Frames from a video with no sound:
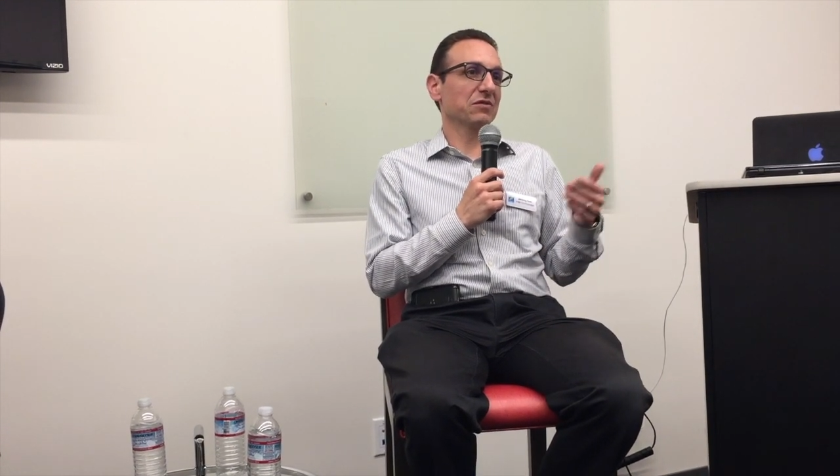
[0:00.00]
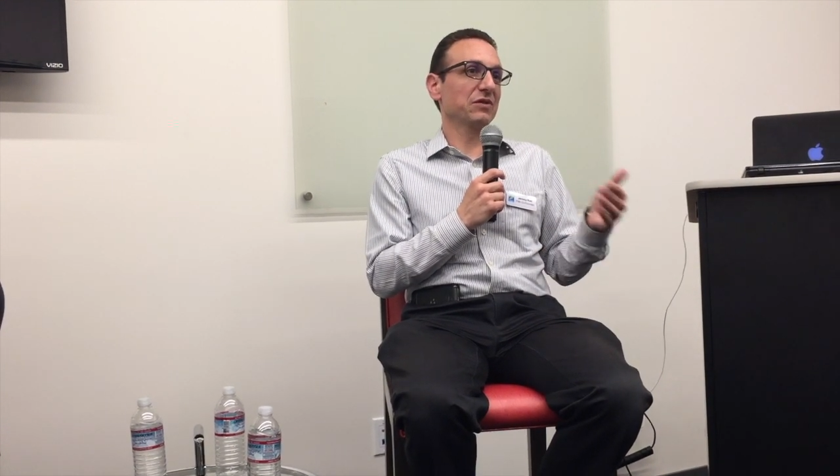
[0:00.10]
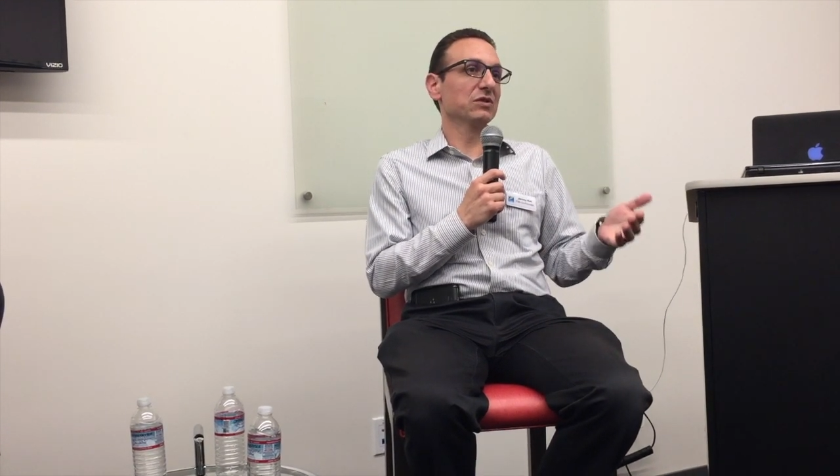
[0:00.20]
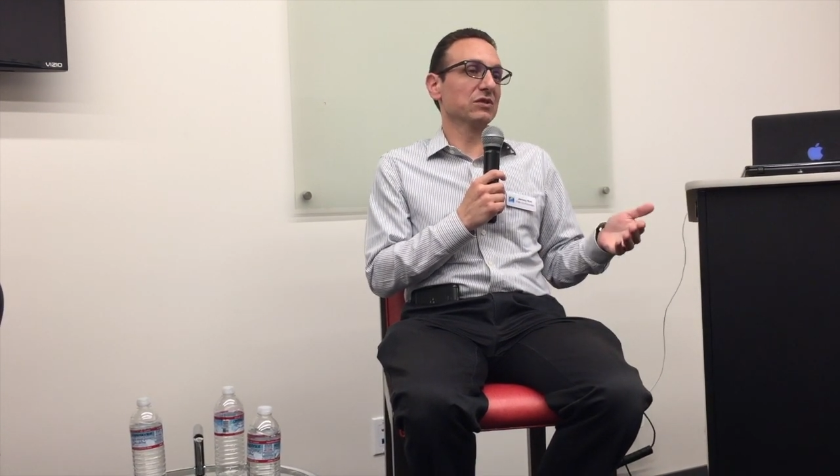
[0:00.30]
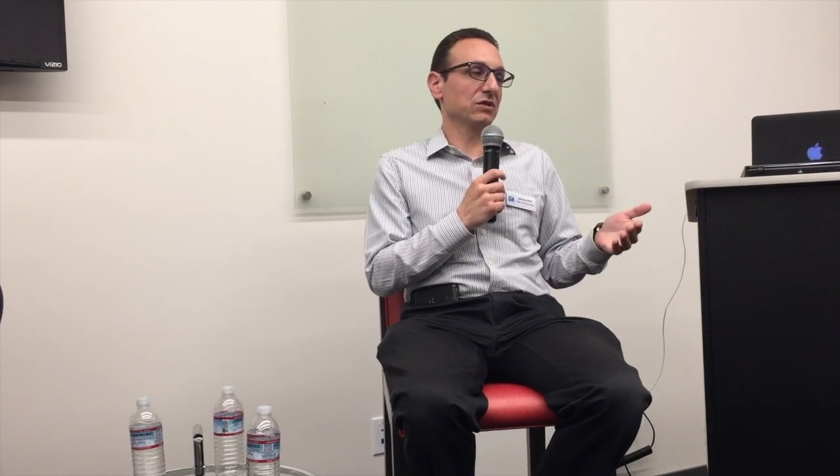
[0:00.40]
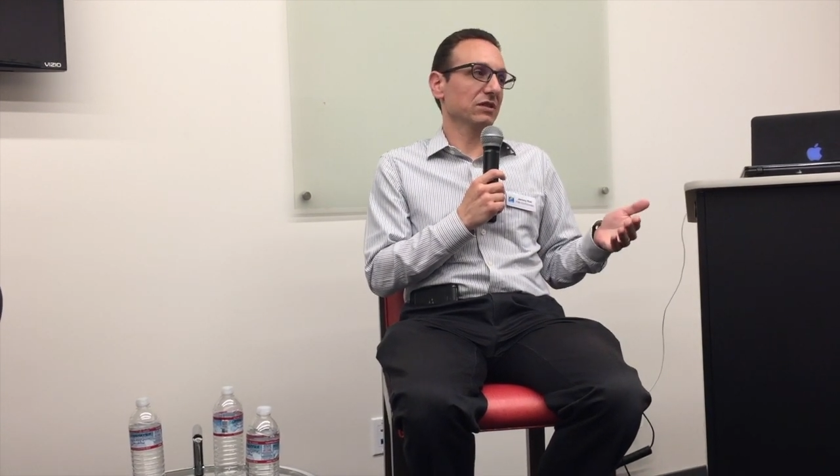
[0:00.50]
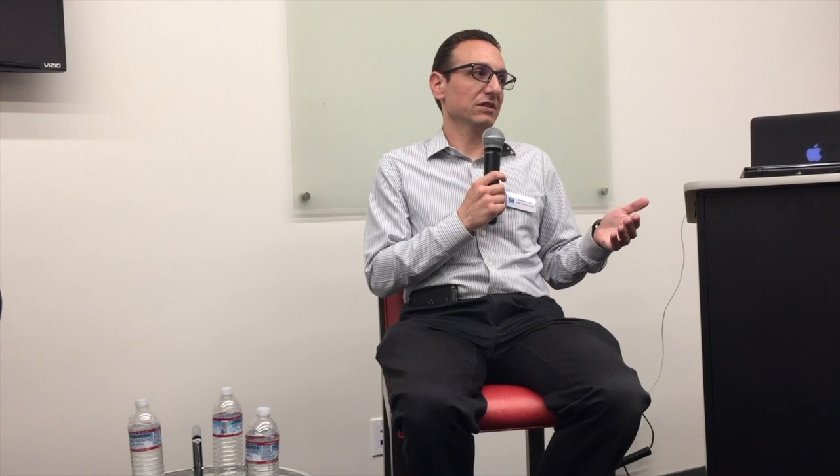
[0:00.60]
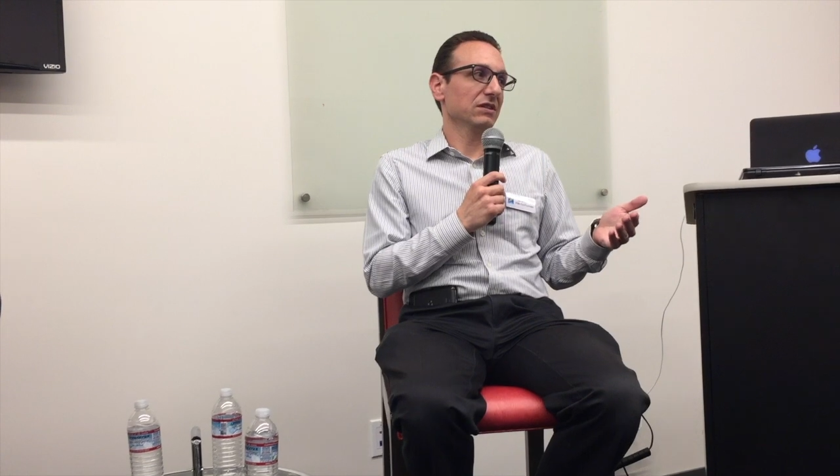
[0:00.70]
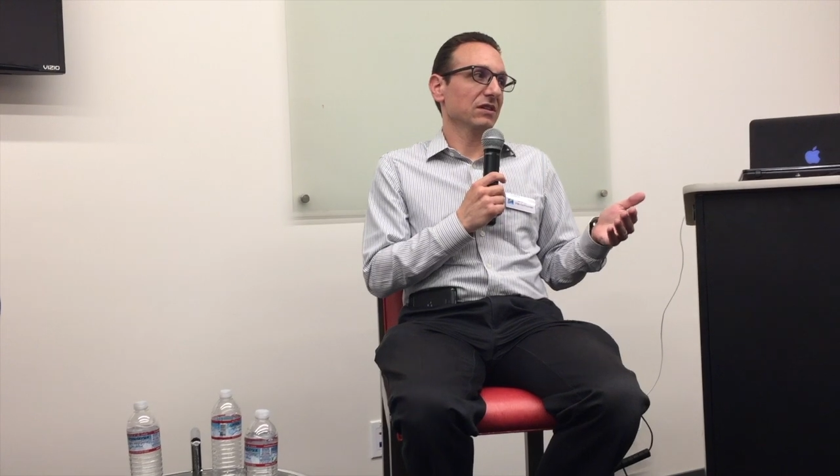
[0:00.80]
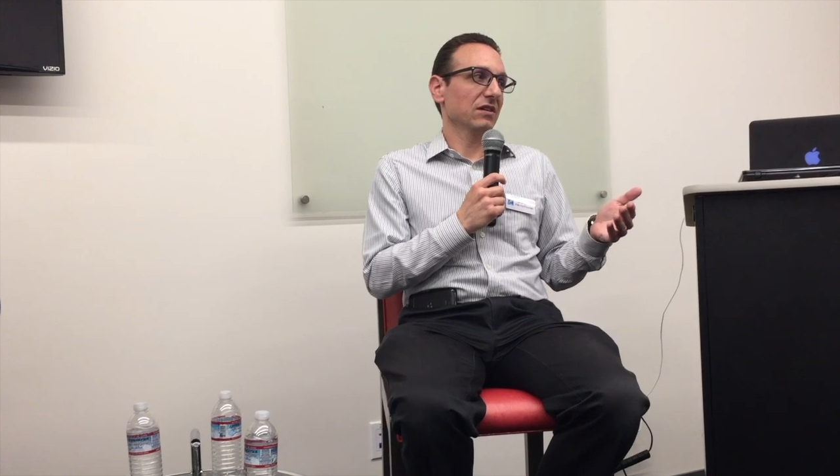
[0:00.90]

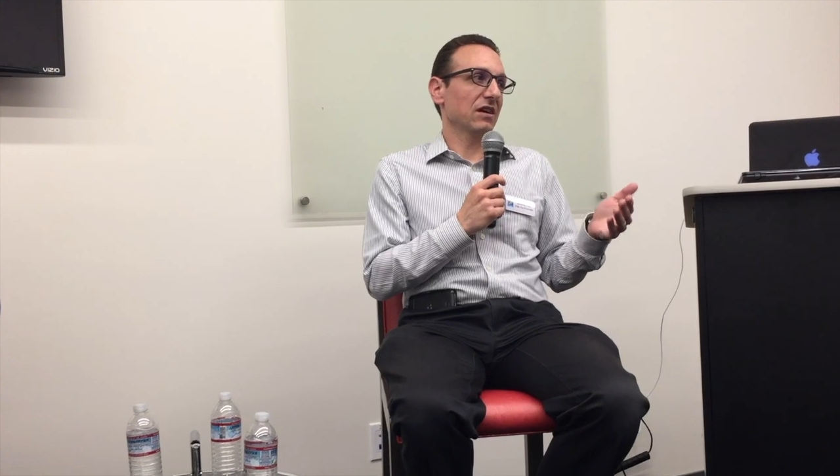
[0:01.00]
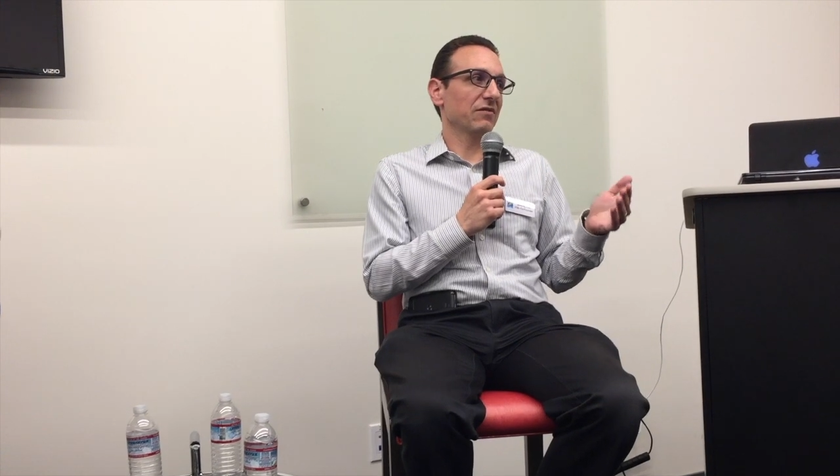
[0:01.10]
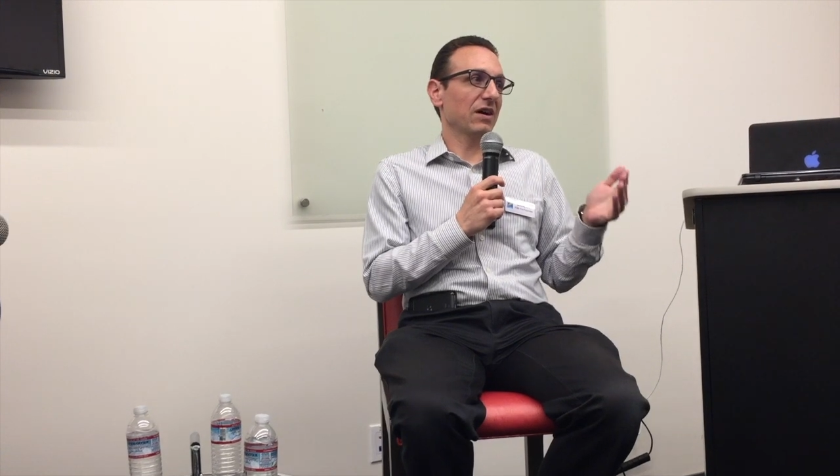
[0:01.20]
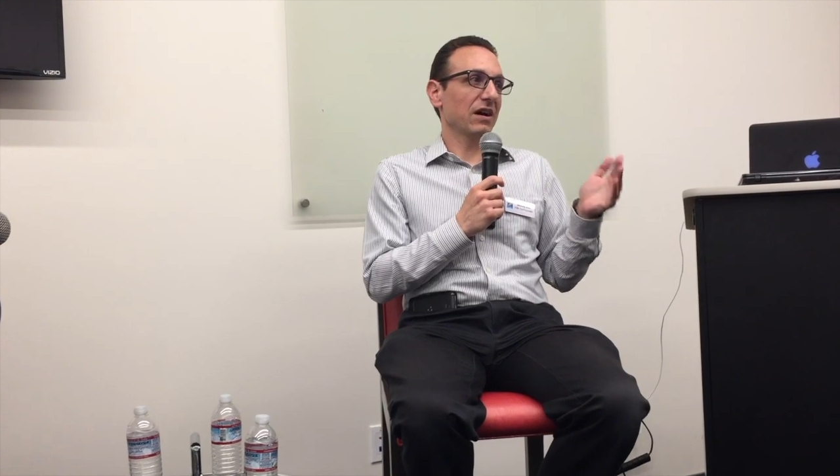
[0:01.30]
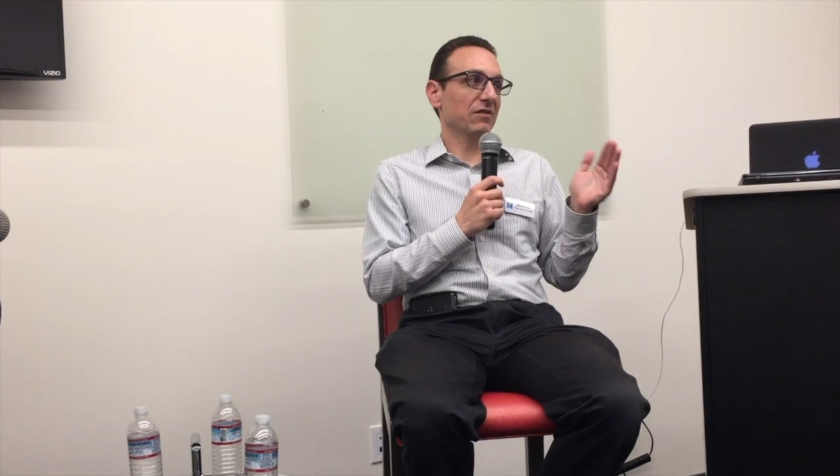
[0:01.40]
refusal of,